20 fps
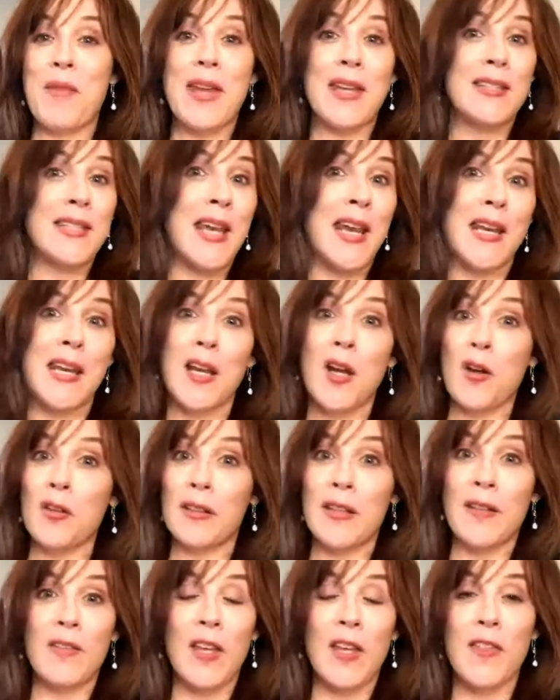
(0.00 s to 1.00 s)
and
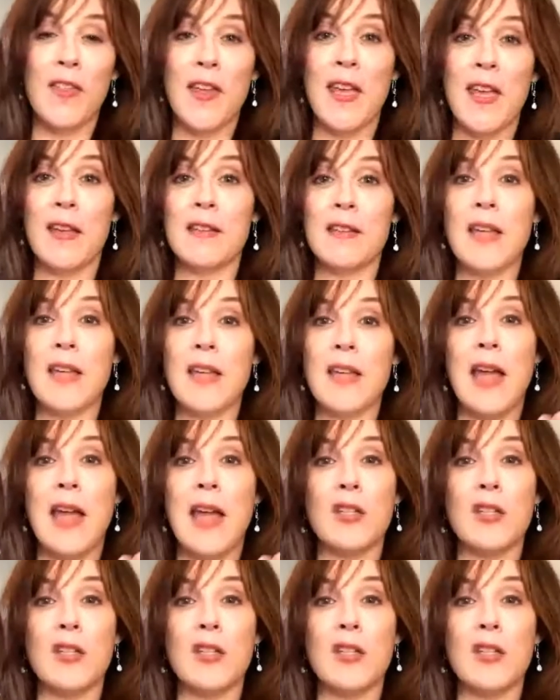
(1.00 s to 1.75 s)
meditating on living things.